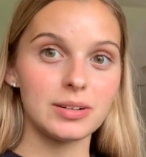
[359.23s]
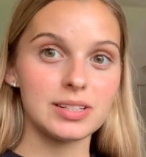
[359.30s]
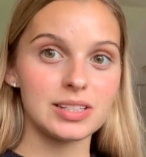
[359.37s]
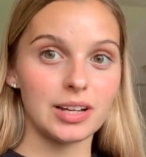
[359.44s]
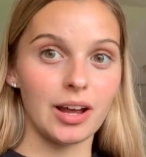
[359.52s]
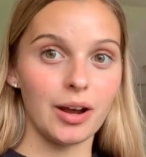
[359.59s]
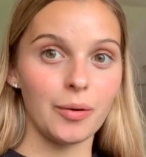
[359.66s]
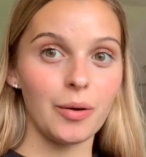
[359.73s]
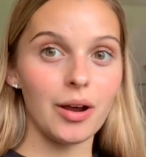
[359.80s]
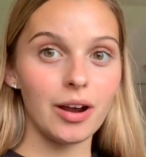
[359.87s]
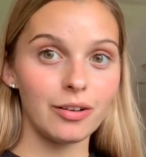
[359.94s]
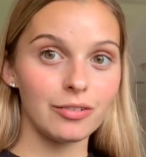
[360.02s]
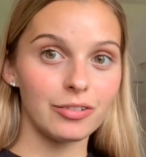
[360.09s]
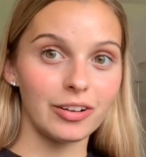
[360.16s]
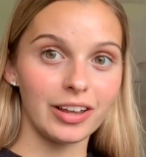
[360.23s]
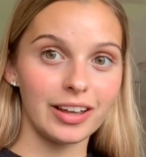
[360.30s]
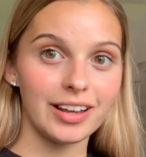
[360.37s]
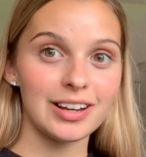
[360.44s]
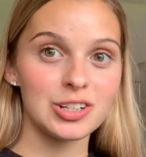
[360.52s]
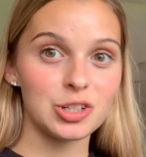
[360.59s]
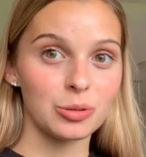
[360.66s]
So
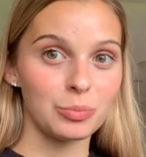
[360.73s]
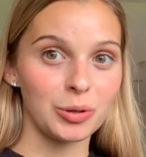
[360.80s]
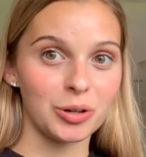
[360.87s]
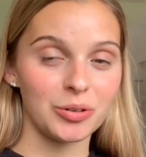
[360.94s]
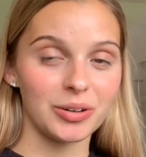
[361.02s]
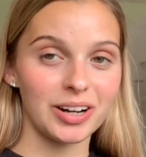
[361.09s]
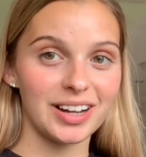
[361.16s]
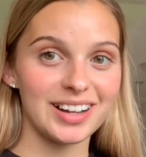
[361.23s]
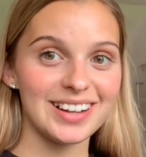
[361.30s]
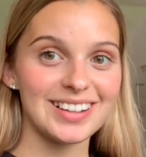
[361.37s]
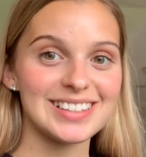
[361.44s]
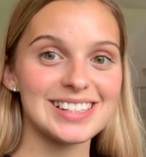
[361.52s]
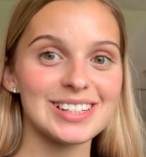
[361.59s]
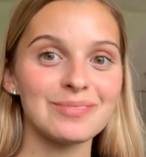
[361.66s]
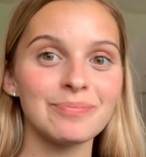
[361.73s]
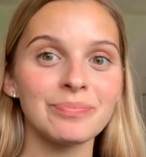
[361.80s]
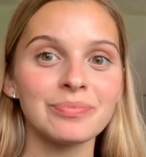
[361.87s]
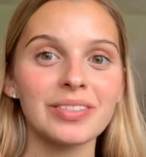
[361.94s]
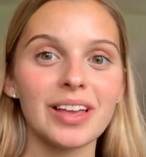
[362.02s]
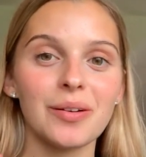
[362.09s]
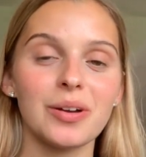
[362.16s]
hopefully it should be all right.
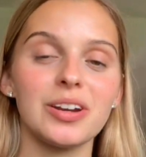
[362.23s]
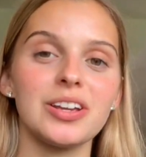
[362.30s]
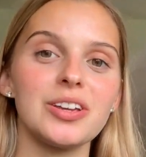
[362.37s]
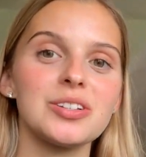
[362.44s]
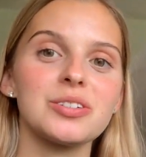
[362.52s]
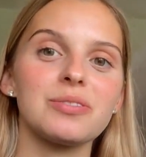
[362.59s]
I'm going to use a